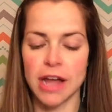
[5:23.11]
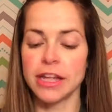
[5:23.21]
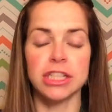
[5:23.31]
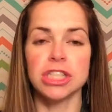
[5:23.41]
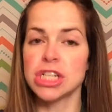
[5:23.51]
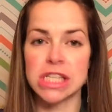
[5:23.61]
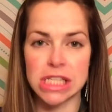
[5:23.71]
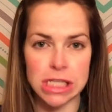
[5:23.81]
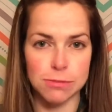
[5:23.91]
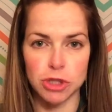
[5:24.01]
I like to
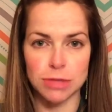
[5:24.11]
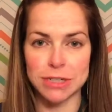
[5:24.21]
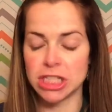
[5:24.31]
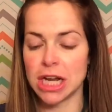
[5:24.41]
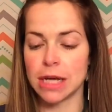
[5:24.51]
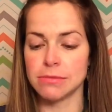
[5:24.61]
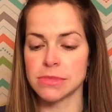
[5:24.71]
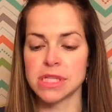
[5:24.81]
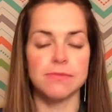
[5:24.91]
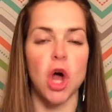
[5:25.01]
just smush my
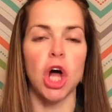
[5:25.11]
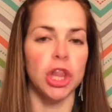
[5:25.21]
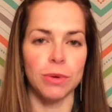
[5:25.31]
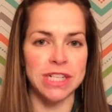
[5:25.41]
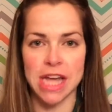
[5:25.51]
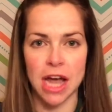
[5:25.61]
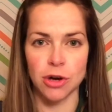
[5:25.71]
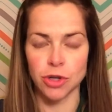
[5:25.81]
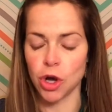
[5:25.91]
jams all the way down,